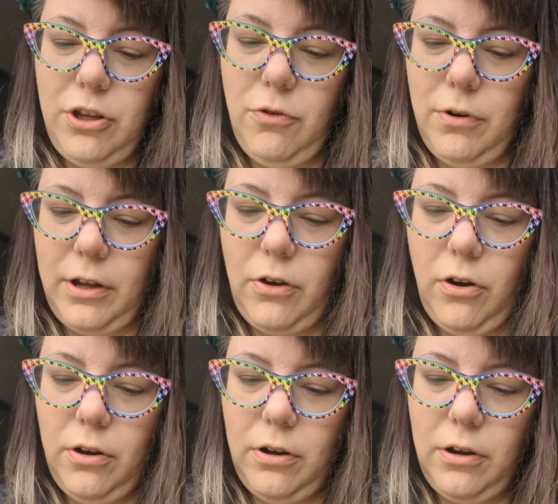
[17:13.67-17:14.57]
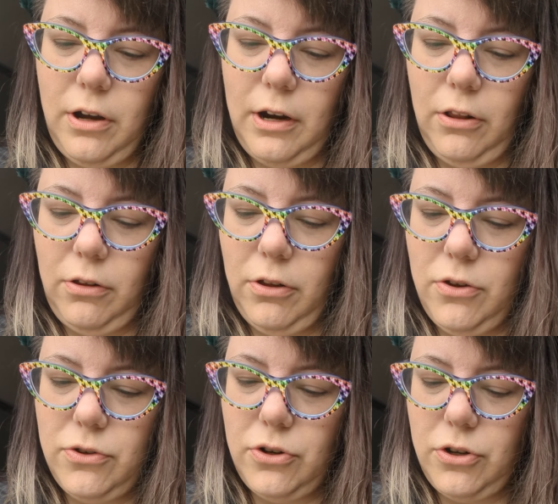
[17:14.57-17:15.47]
you want to cut a little
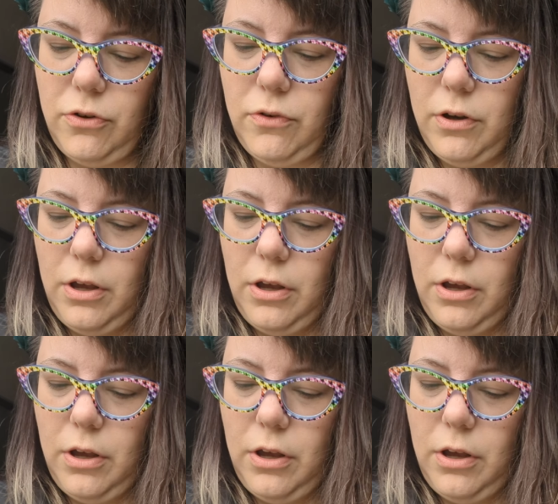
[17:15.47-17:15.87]
closer to.